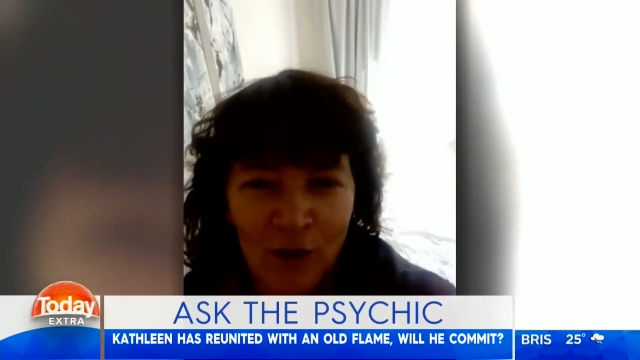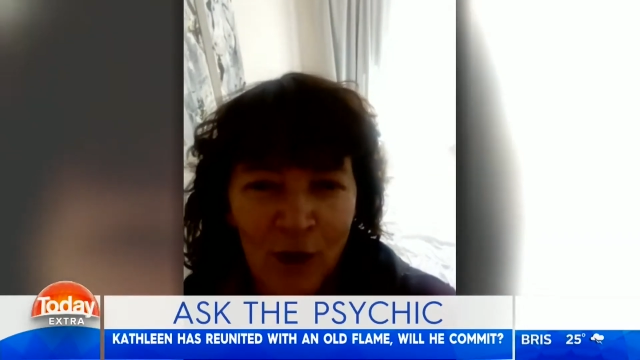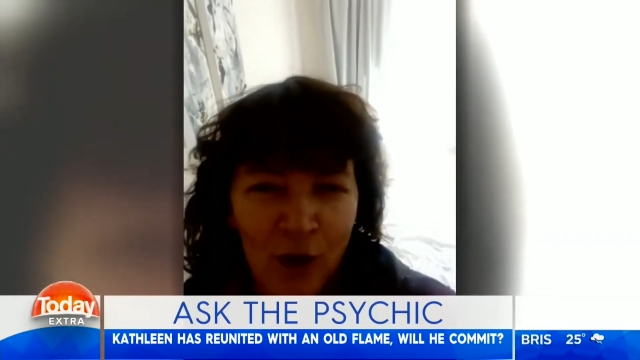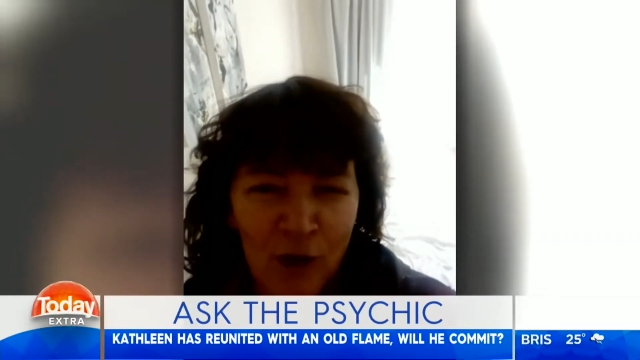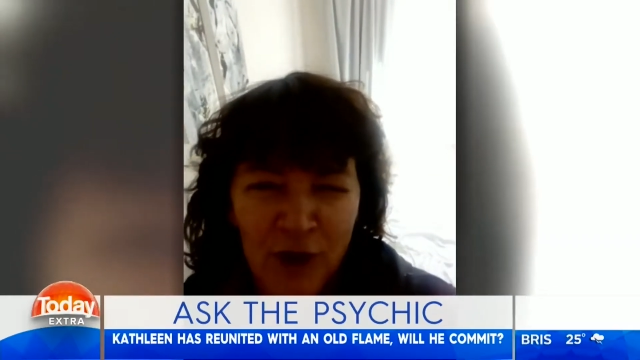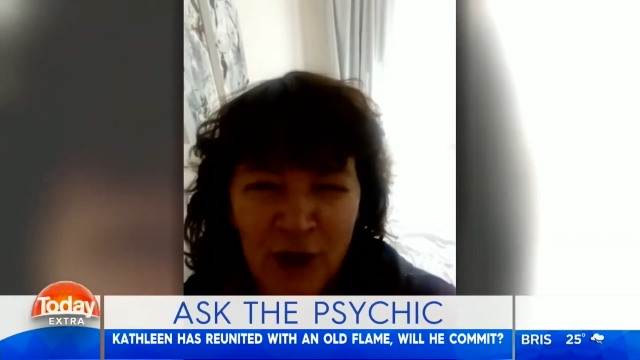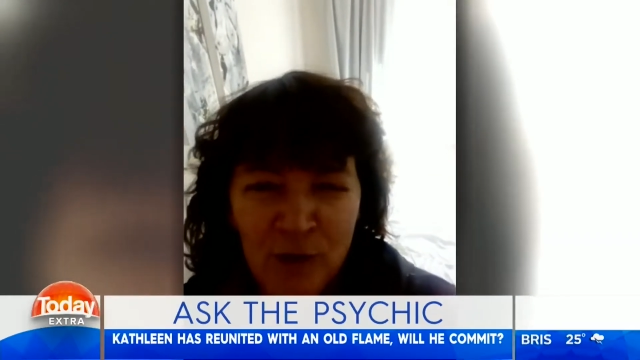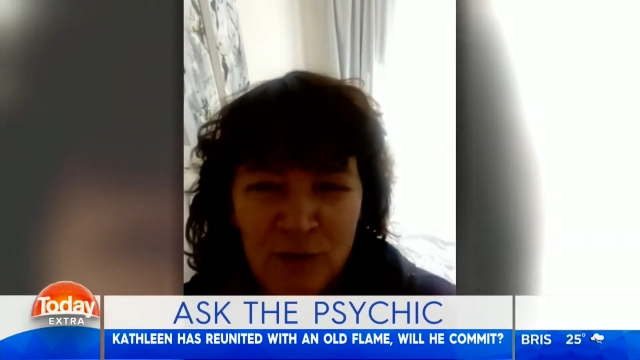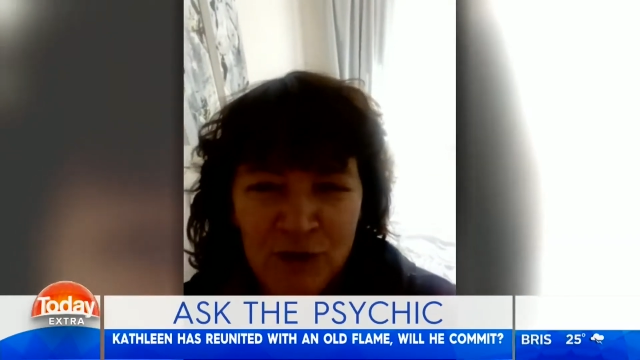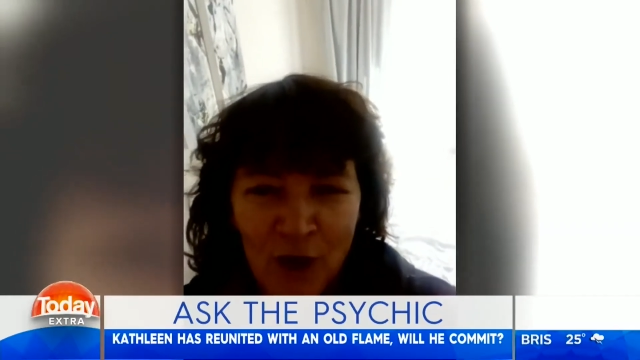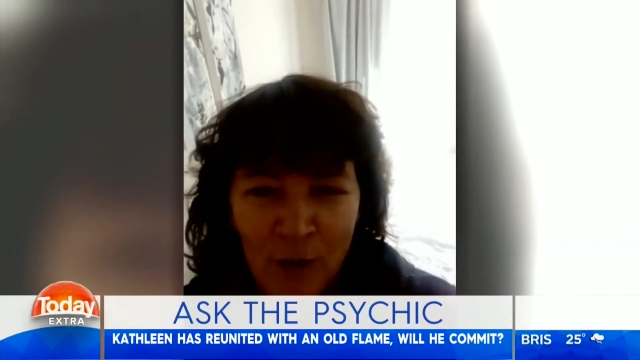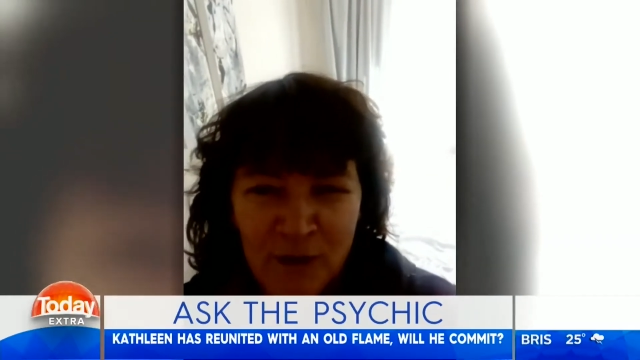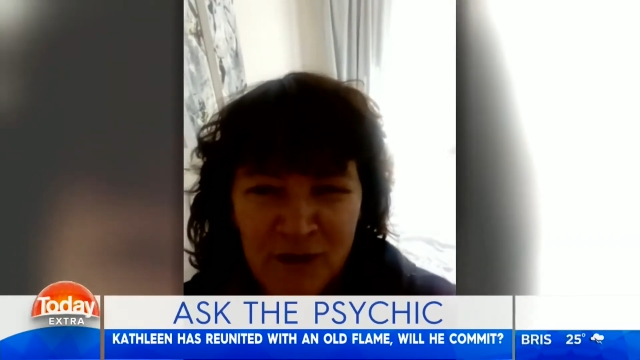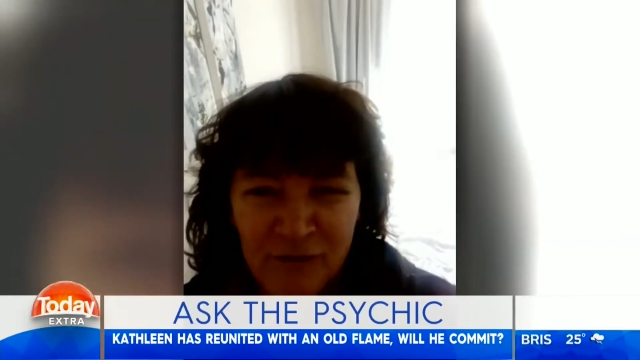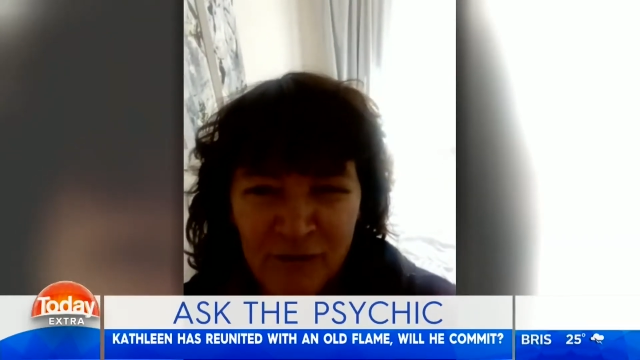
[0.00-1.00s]
oh, he was
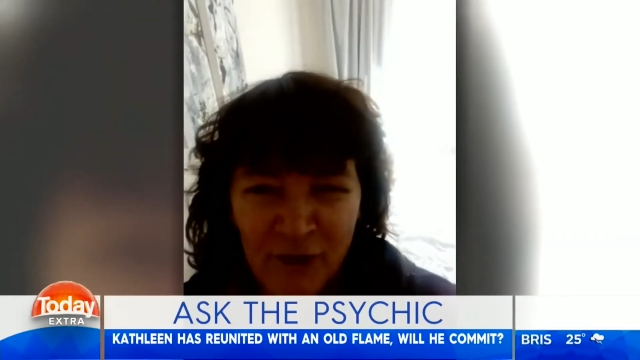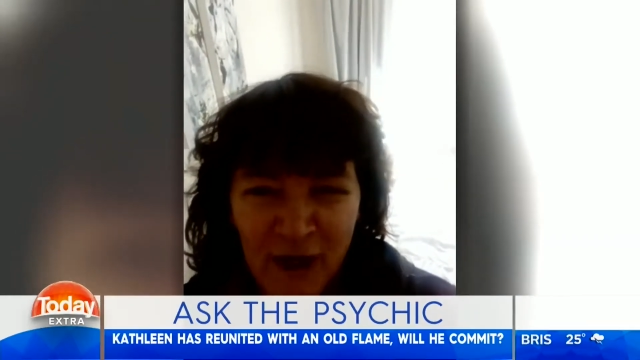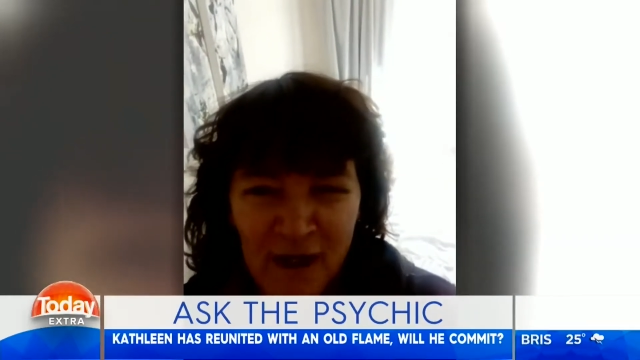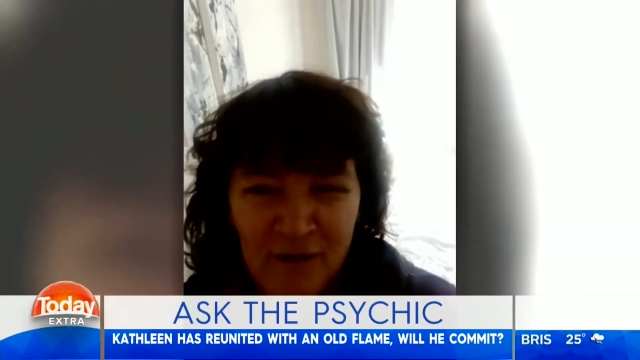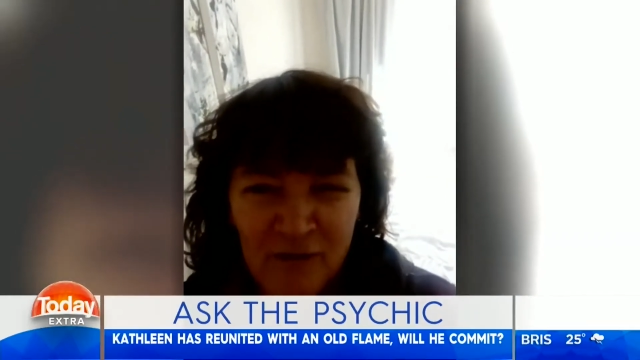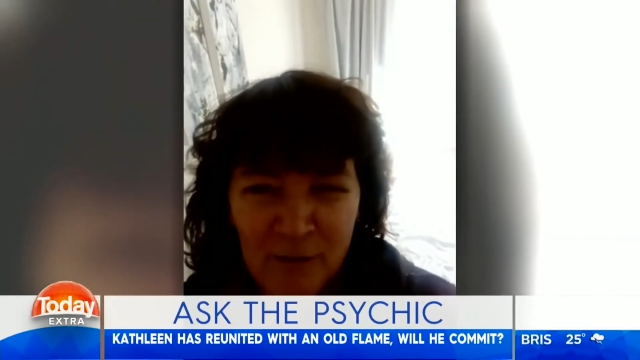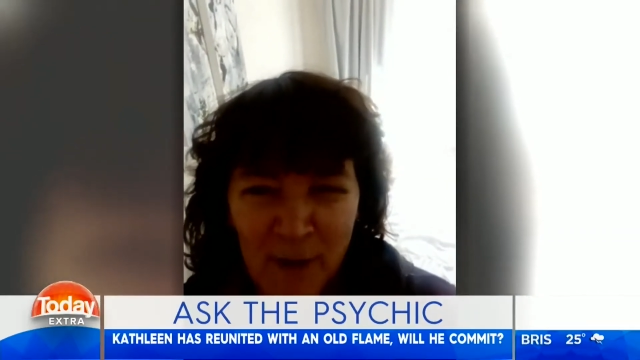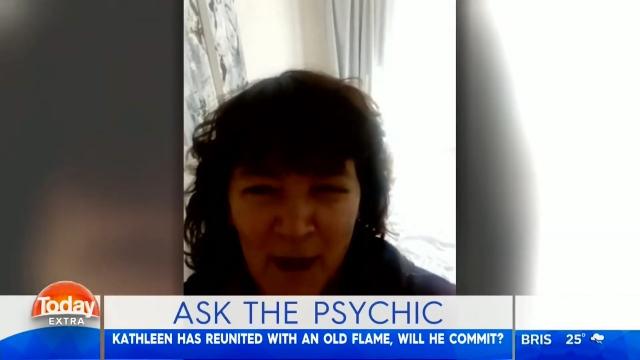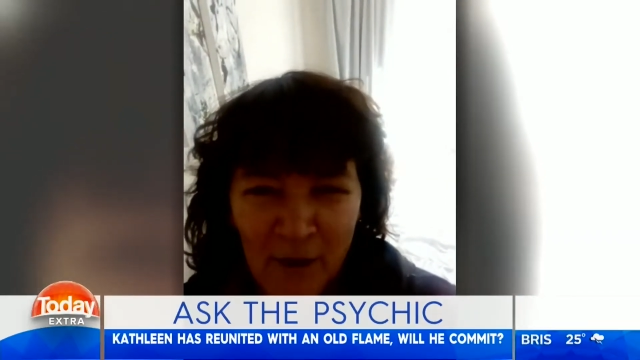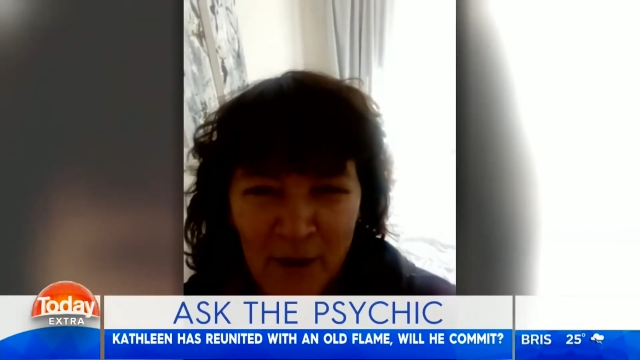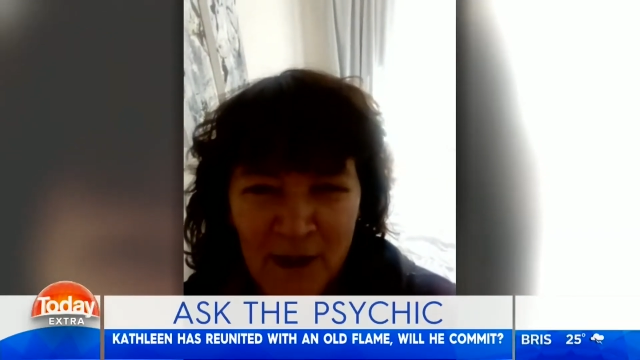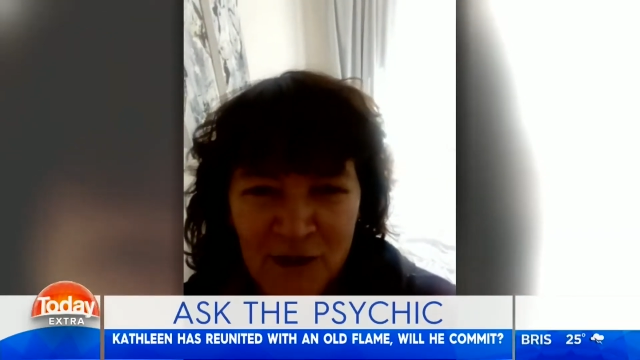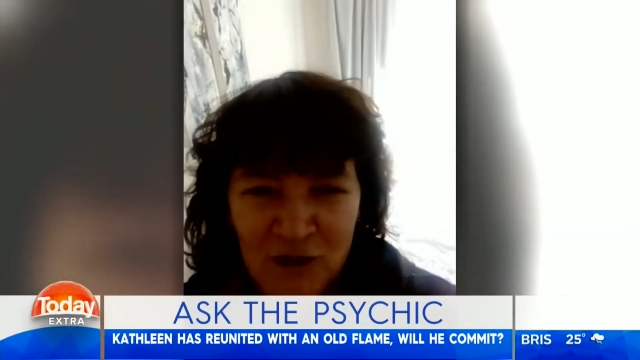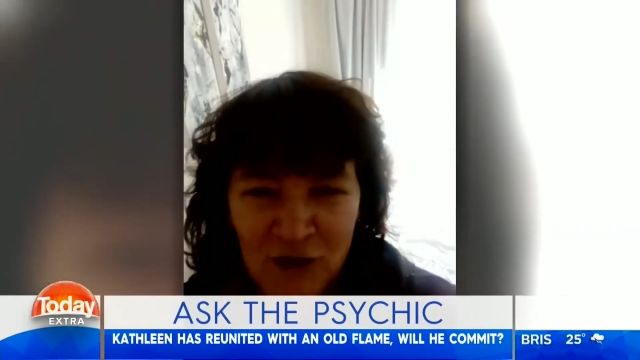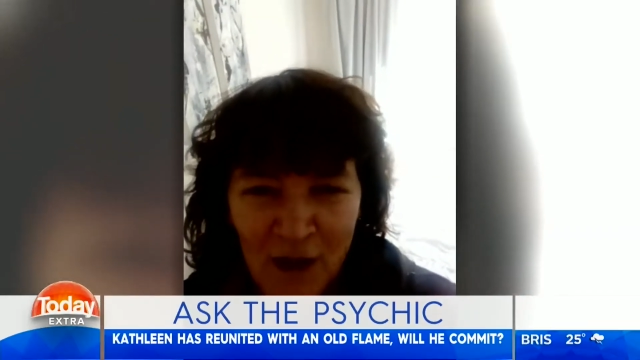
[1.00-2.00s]
always afraid of
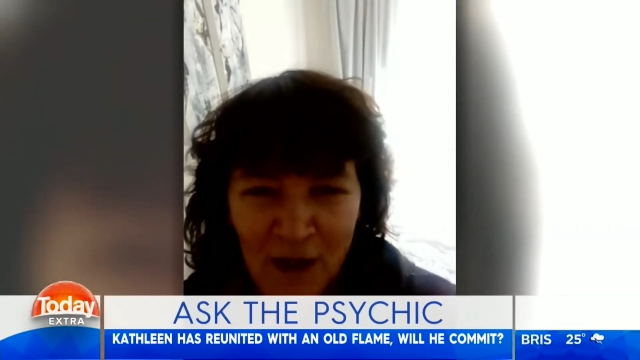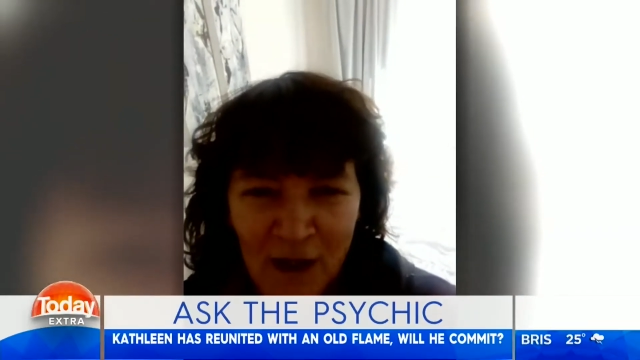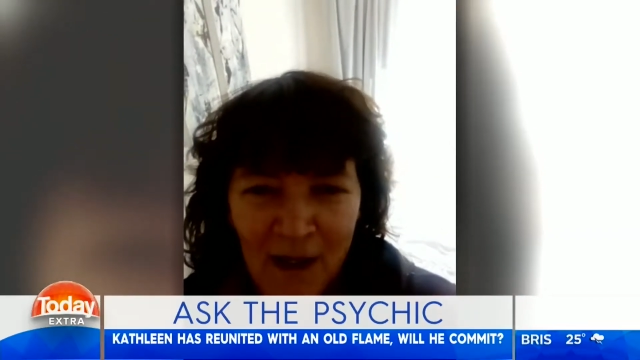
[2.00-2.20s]
marriage.